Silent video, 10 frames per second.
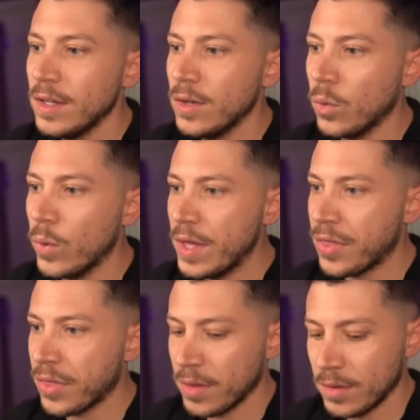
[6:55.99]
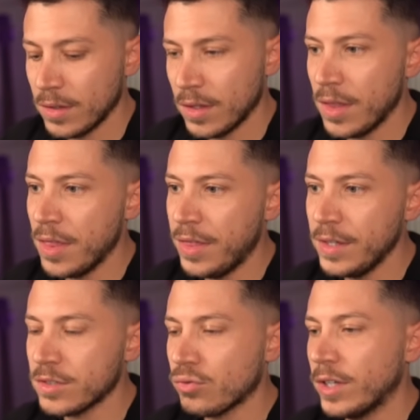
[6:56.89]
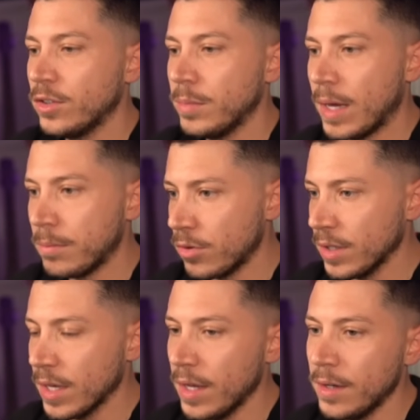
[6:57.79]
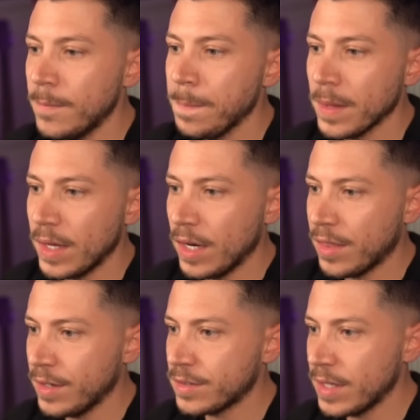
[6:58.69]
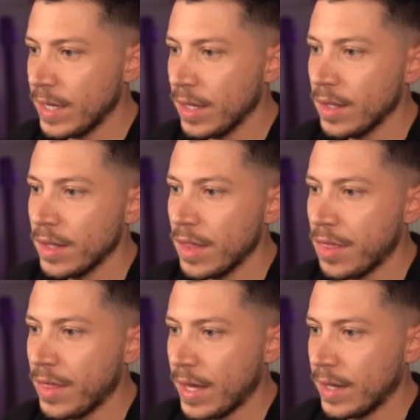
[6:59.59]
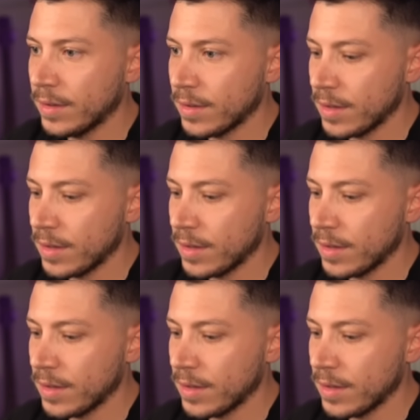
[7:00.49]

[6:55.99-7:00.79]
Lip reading: with this random number again, and then say that